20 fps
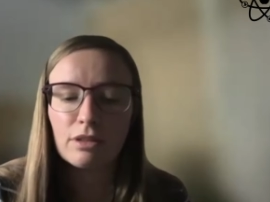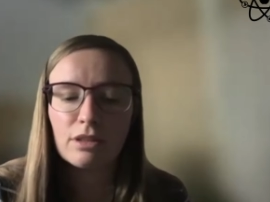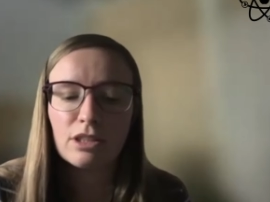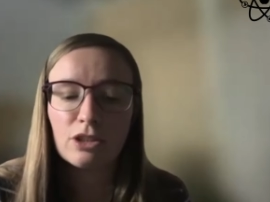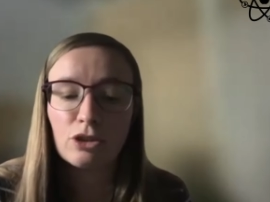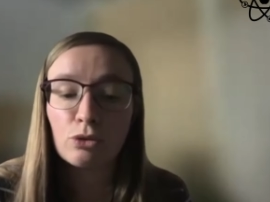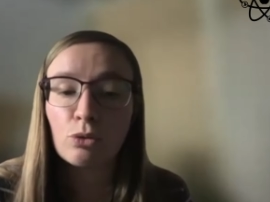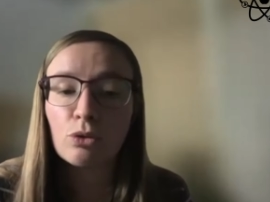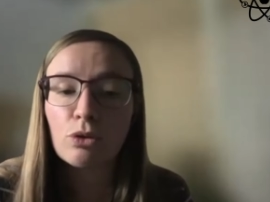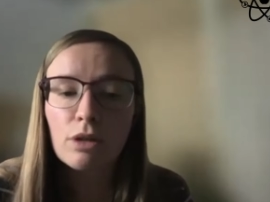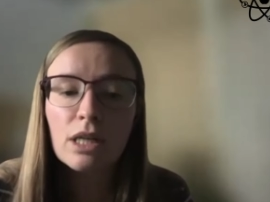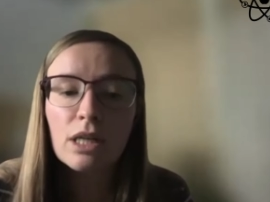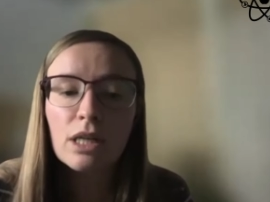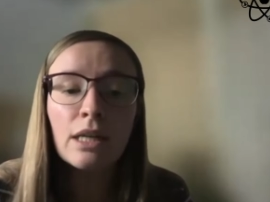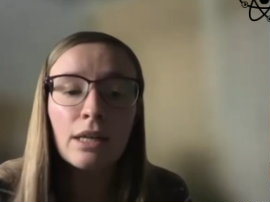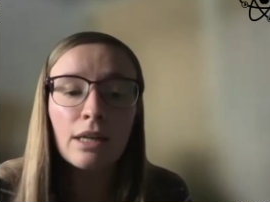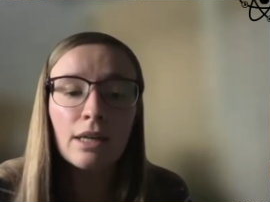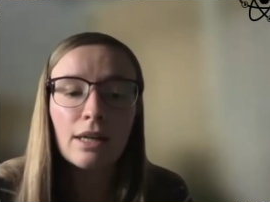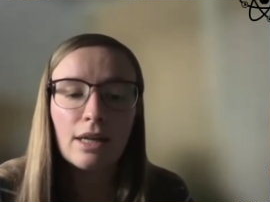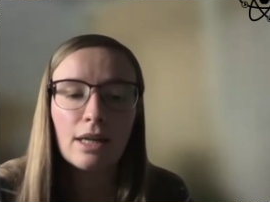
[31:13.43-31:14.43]

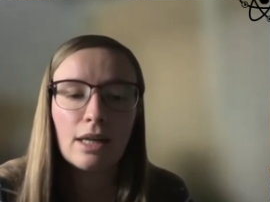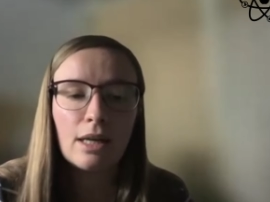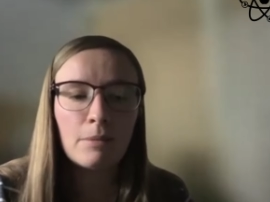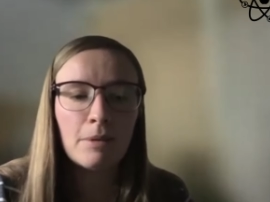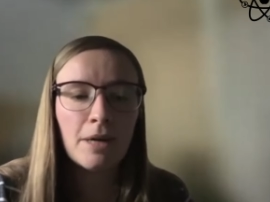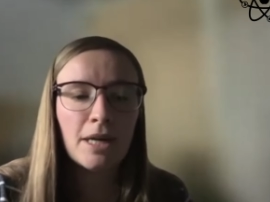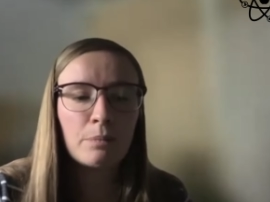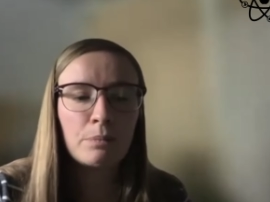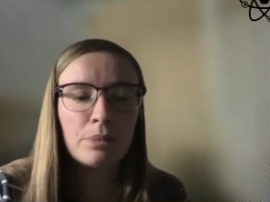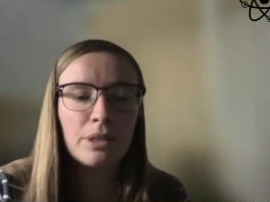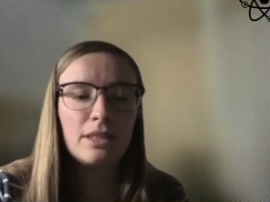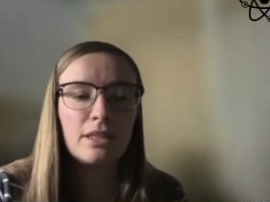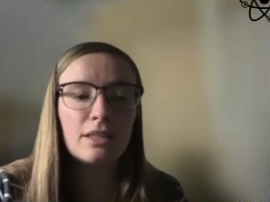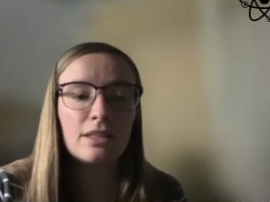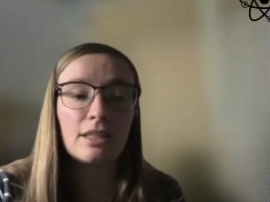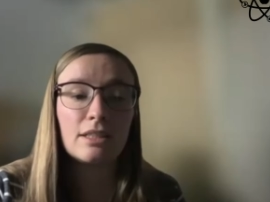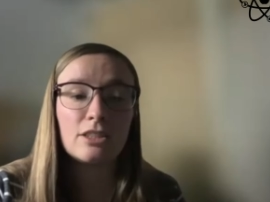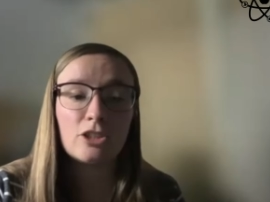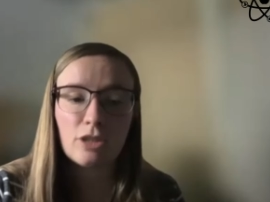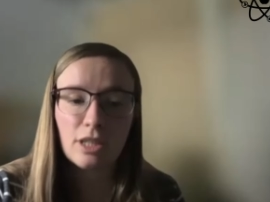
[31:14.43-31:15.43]
story, in my opinion,
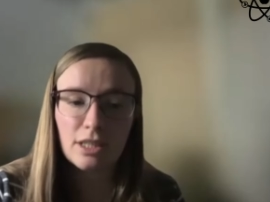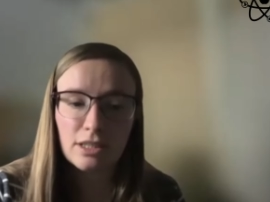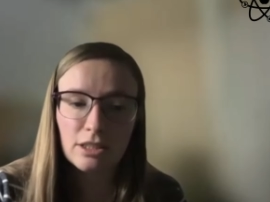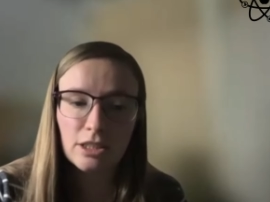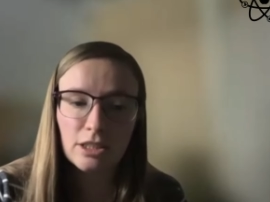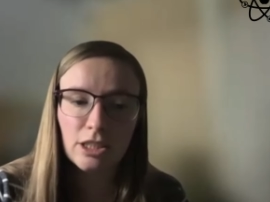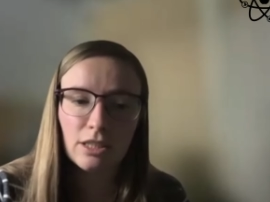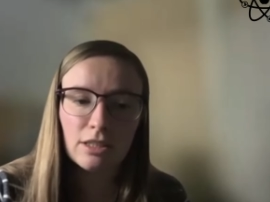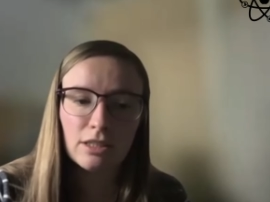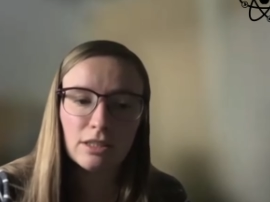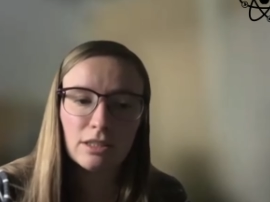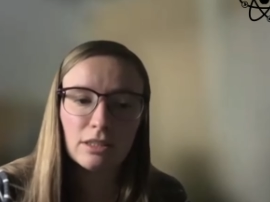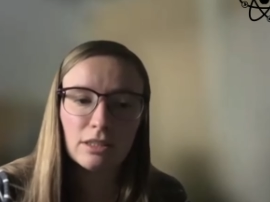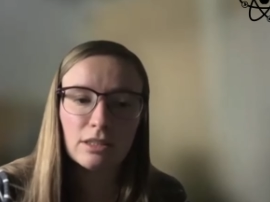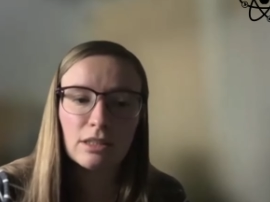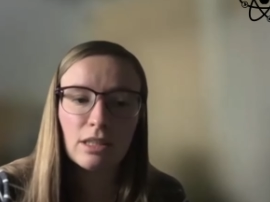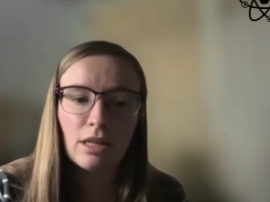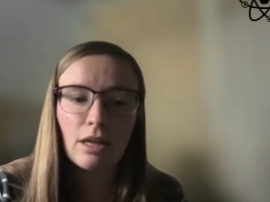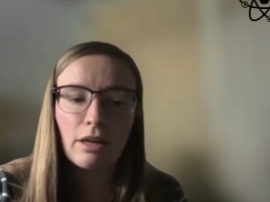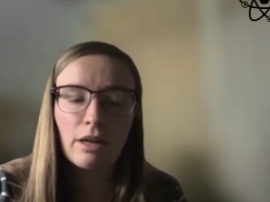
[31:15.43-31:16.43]
than
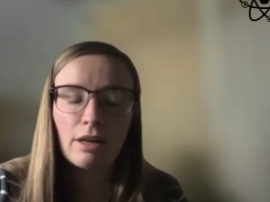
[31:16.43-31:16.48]
transgenesis.